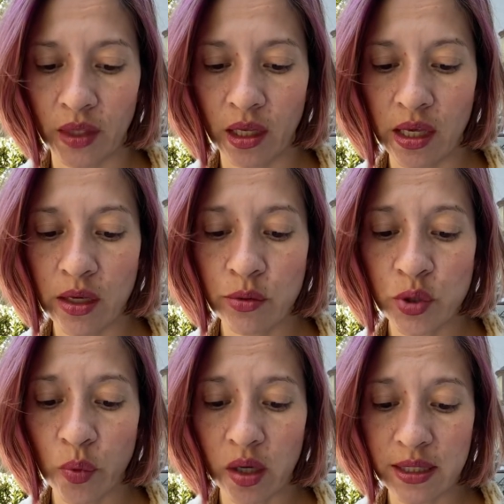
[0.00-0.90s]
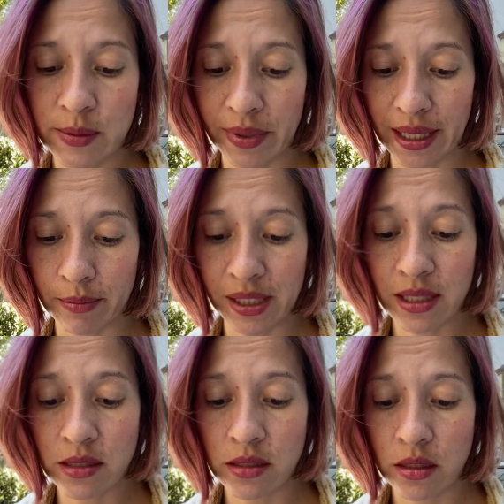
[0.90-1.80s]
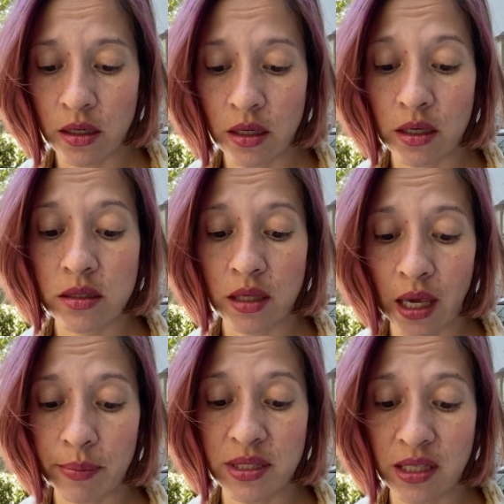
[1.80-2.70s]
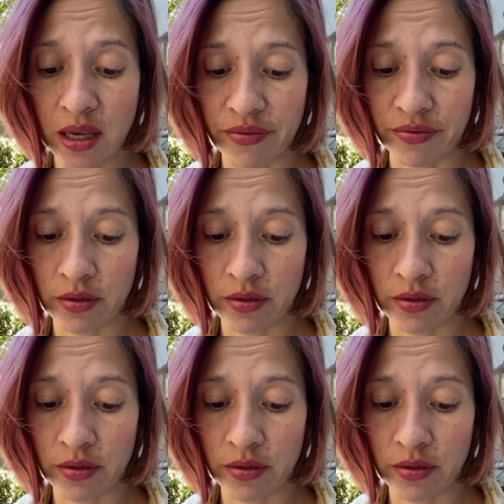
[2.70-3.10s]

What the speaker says: He whose walk is blameless is kept safe,